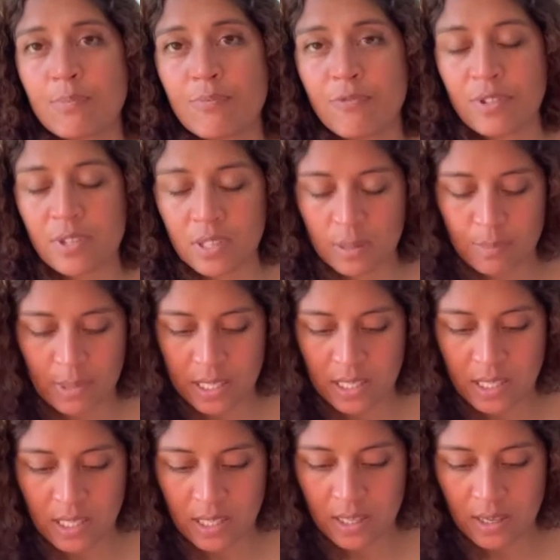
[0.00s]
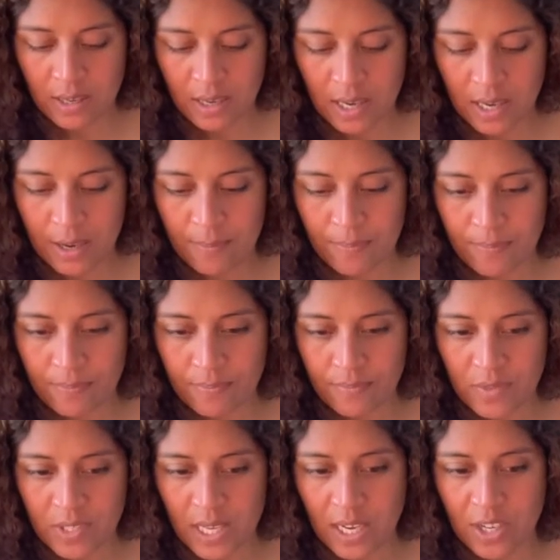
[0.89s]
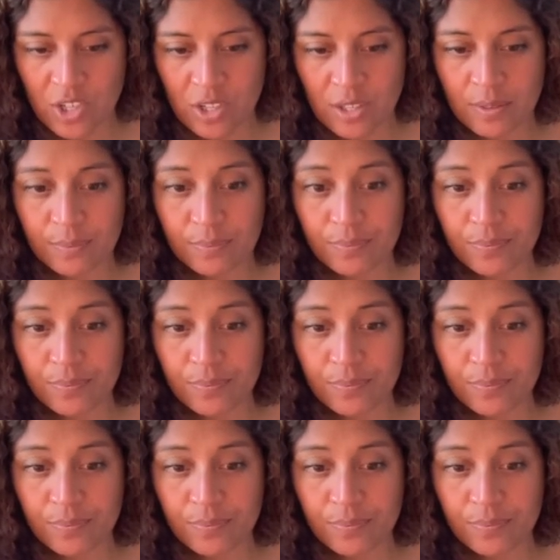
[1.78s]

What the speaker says: for this batik section.